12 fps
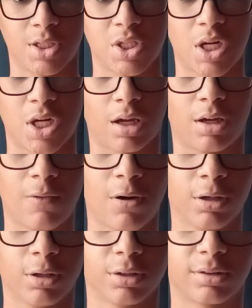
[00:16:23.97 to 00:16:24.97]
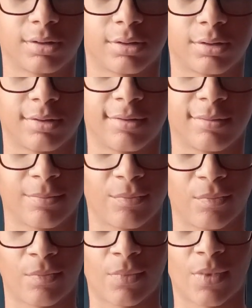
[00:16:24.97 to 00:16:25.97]
Jack of Hearts.
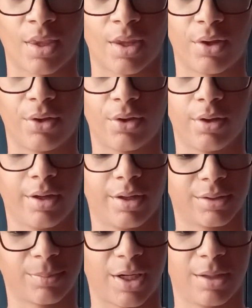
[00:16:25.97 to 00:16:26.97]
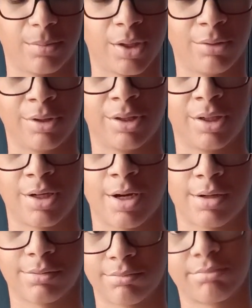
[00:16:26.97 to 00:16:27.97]
Oh, that's my name, by the way, JJ.
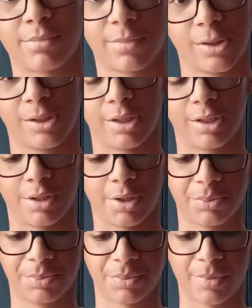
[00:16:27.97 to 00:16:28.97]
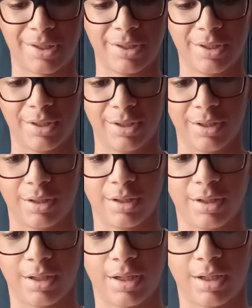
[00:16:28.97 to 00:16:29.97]
Didn't know.
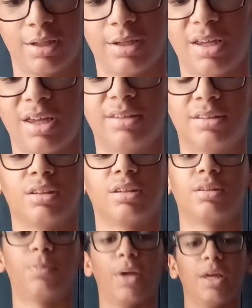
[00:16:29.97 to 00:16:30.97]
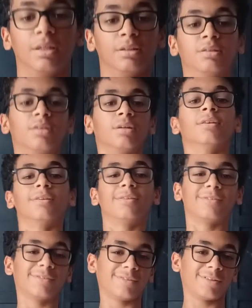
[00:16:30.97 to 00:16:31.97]
And Ace of Spades.
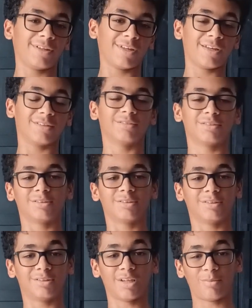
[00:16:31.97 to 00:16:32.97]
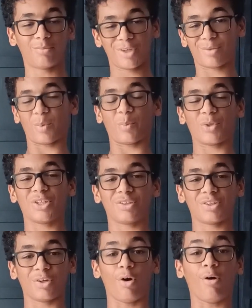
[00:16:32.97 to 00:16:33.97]
Tell me I'm a
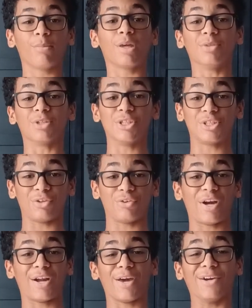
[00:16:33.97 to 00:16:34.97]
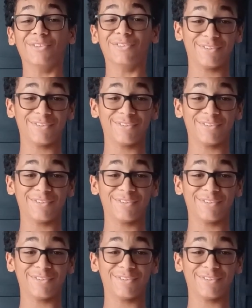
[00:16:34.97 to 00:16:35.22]
magician. Call me a magician or not.